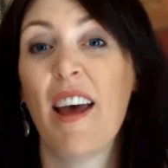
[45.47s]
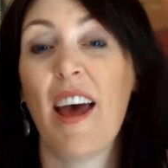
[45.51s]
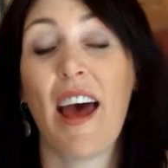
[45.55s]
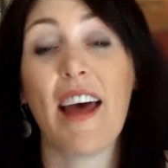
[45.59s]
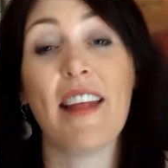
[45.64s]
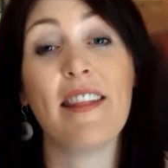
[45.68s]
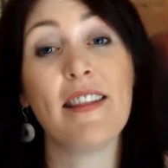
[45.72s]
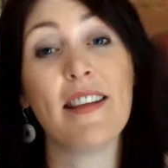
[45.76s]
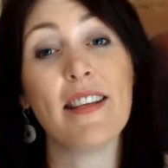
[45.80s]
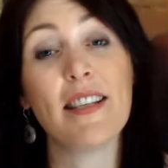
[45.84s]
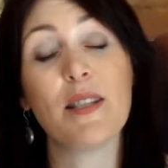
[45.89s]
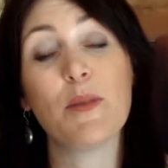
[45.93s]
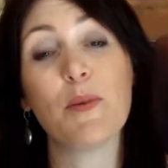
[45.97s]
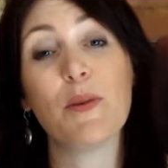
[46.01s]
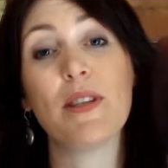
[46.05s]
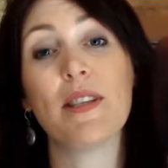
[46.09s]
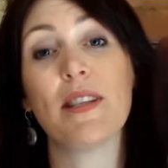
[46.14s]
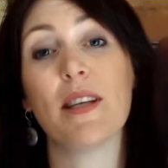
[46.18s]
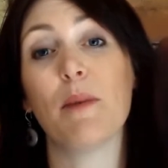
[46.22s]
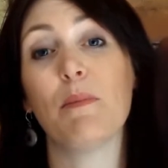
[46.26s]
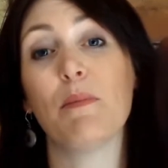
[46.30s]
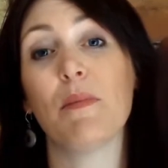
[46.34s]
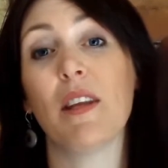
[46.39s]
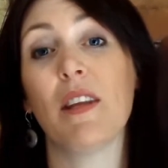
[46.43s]
And this was
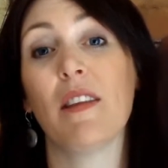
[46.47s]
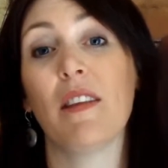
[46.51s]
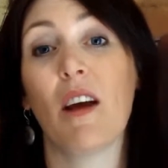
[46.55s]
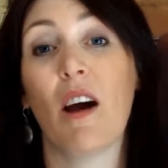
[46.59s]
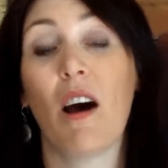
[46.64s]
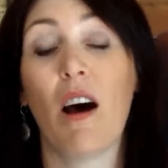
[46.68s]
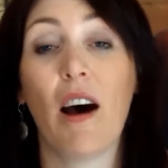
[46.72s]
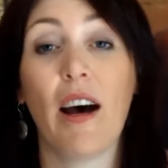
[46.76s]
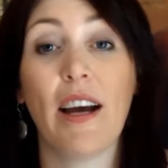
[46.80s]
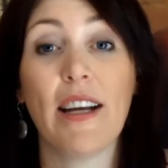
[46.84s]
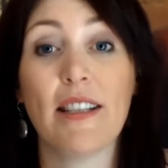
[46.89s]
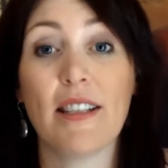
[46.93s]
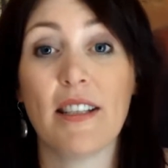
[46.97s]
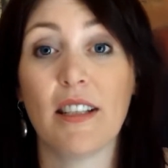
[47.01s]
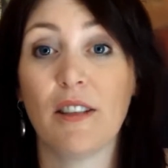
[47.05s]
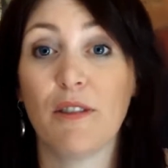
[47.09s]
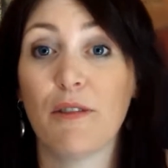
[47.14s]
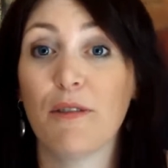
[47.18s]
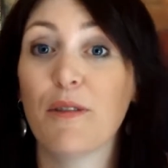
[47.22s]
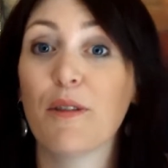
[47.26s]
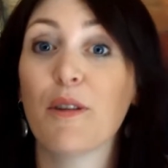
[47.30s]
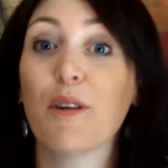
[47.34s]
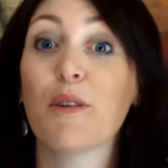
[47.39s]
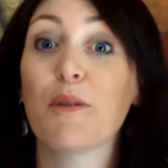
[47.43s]
something that I did
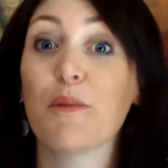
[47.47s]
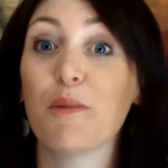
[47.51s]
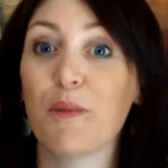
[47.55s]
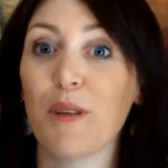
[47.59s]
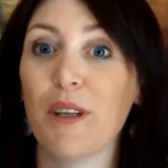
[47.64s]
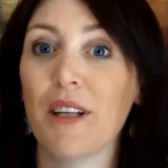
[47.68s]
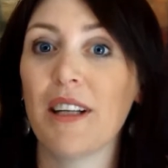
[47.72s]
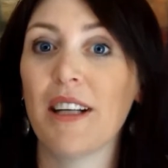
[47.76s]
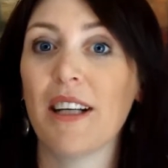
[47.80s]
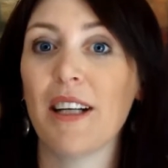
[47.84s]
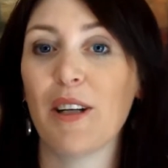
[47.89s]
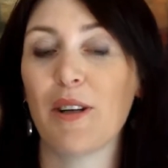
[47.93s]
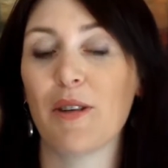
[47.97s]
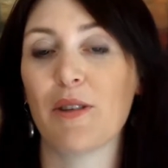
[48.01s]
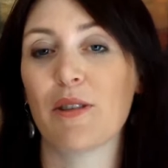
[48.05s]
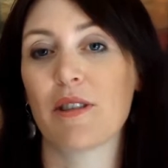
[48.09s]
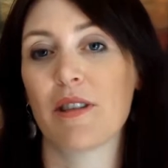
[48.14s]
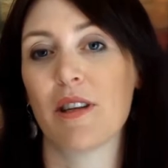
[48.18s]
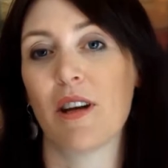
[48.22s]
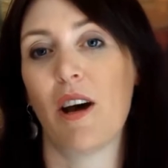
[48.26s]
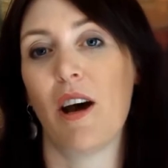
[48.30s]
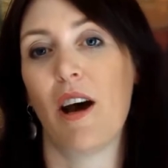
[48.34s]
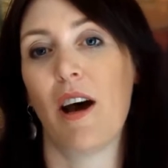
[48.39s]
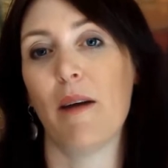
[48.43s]
for a really long
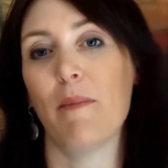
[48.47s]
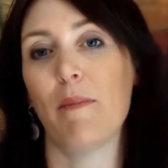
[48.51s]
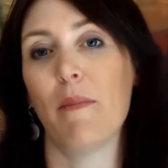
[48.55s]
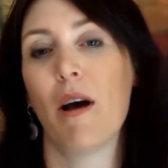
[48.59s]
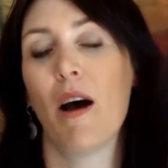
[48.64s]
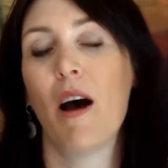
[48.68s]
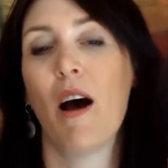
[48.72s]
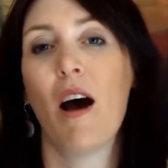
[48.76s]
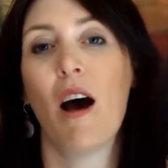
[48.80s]
time.